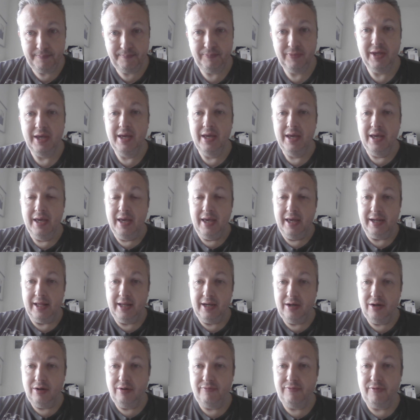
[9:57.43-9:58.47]
an
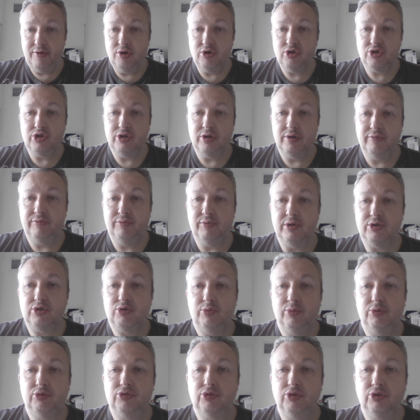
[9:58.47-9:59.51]
edited version of
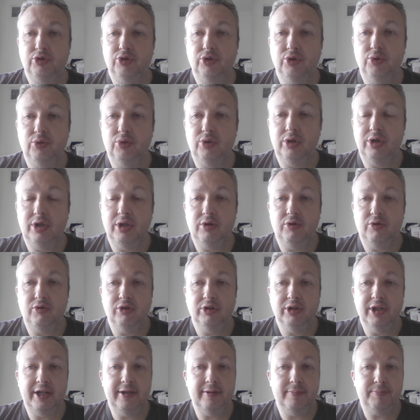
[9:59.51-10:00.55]
which was included in the
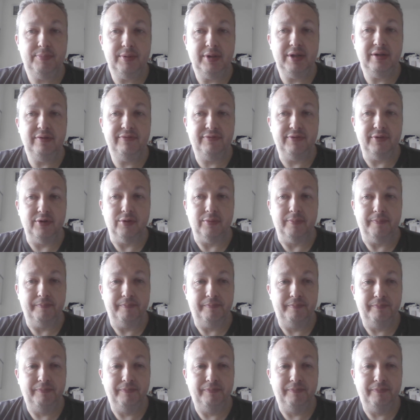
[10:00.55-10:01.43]
Let It Be film.